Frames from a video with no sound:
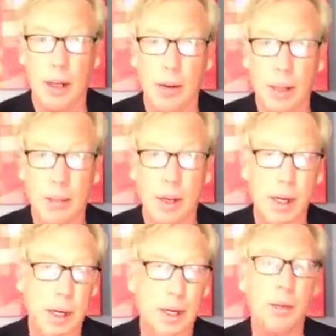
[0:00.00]
the Korean
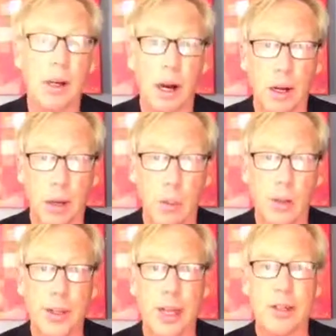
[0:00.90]
media to a global
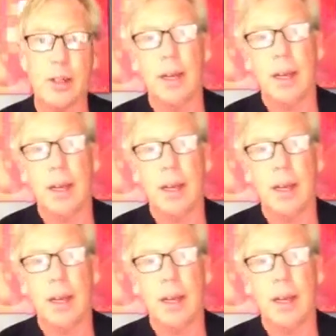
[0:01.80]
attention.